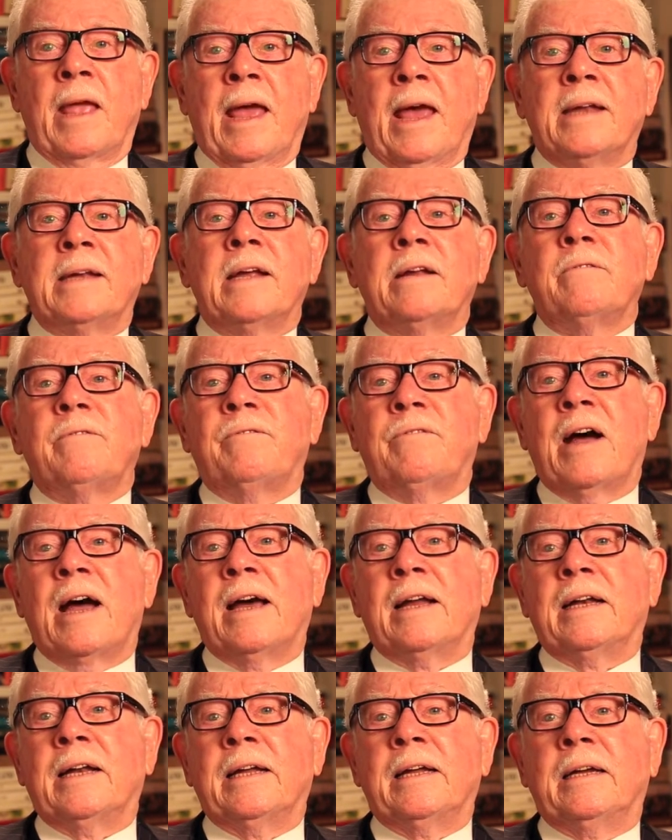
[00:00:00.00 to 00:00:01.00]
And then
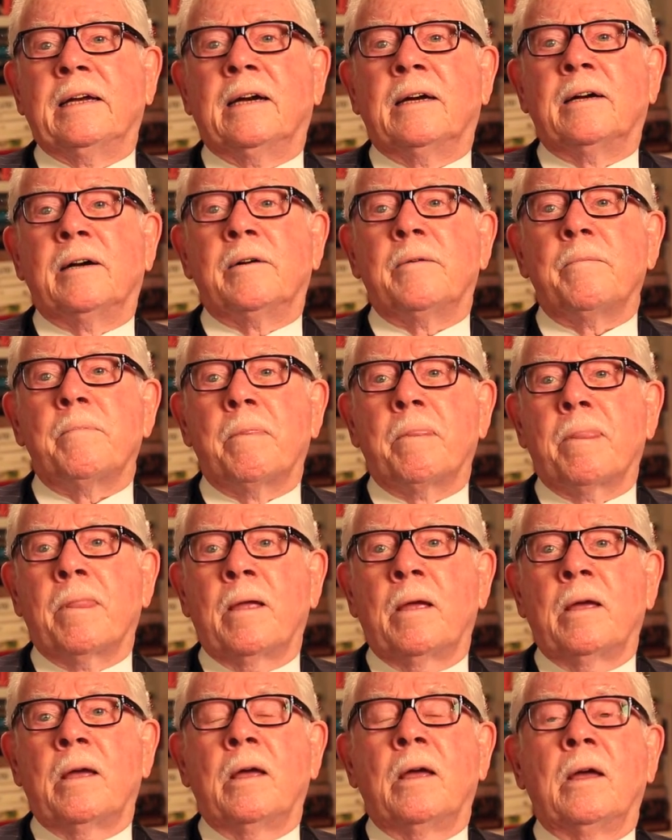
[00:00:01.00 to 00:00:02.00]
finally,
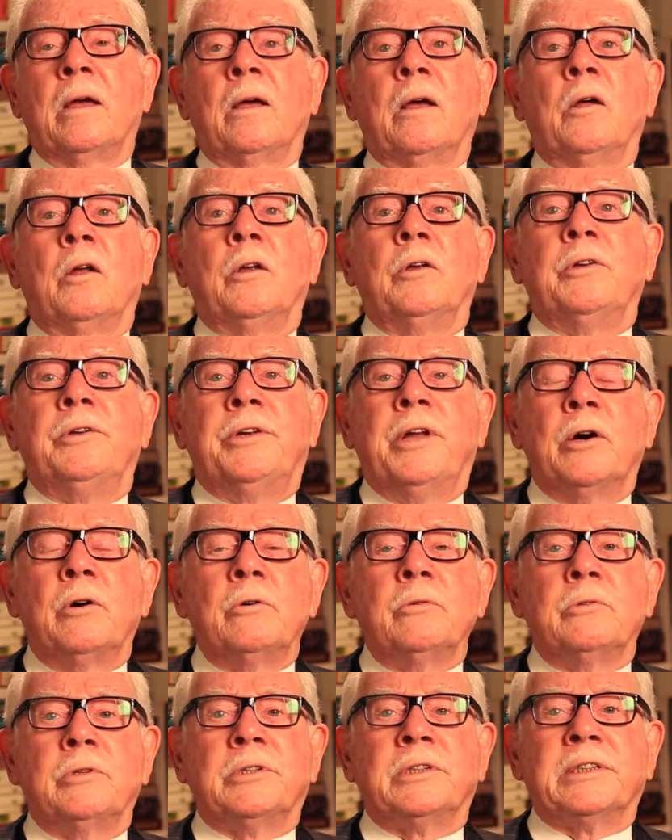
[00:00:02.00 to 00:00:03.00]

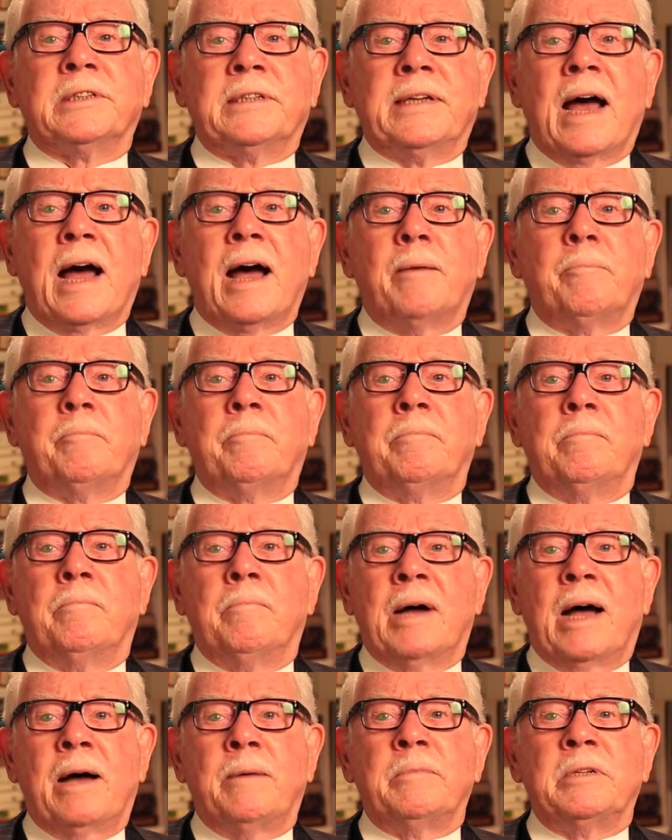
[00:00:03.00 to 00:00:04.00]
don't stop
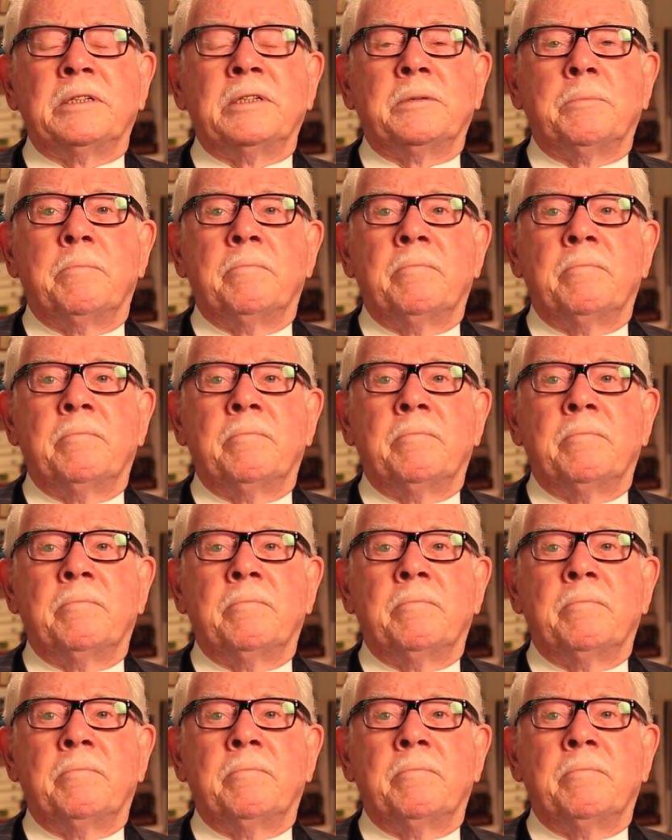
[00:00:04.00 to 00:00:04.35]
Mama's